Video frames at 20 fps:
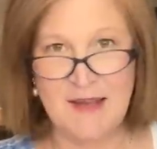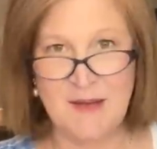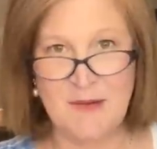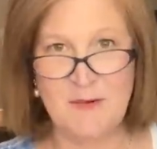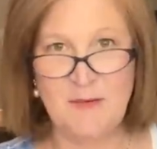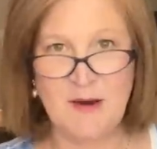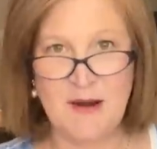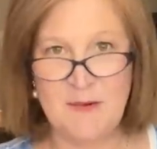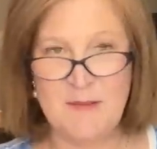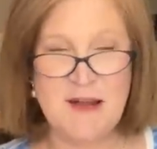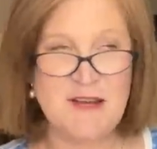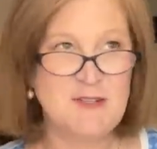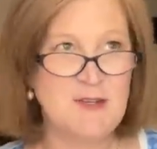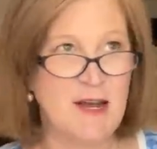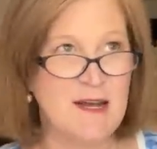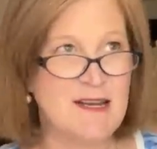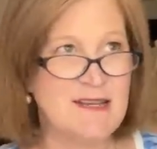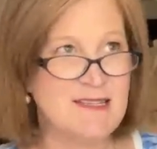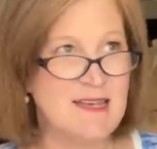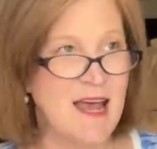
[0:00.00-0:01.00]
what am I
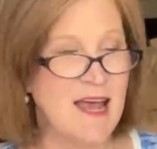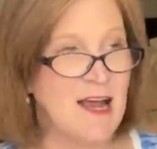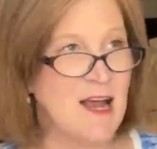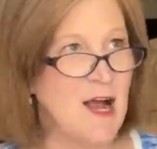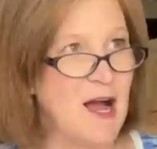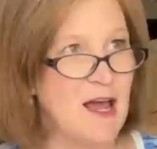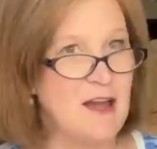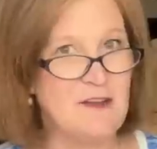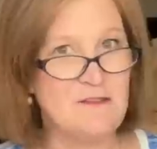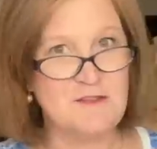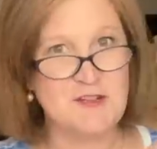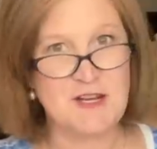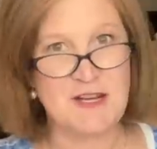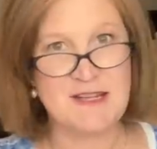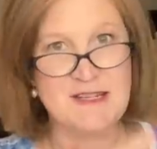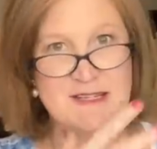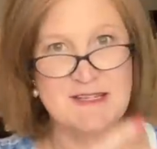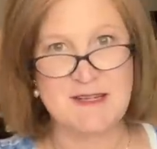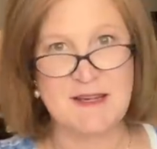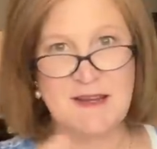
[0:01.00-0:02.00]
trying to say? It kind of
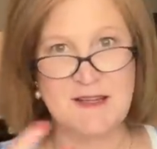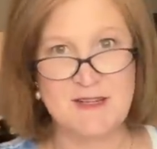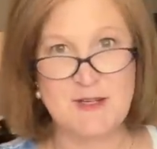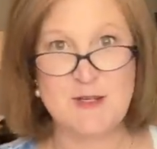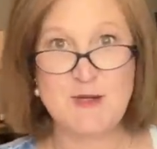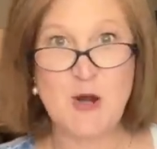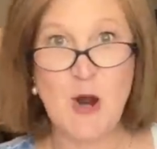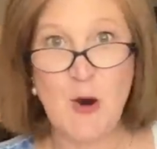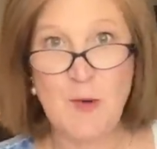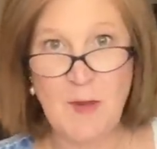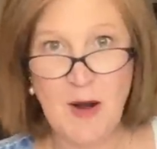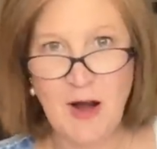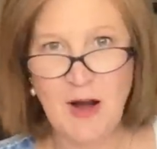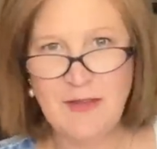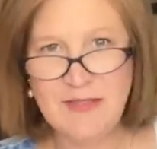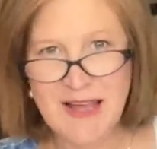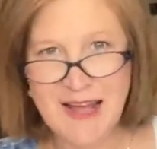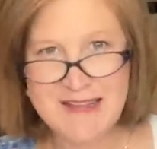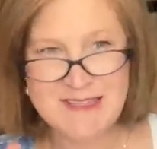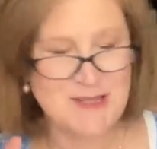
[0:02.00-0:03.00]
just
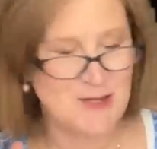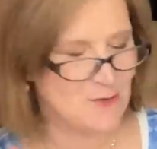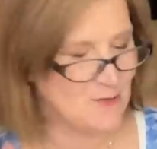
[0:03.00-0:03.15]
snowballed, that's the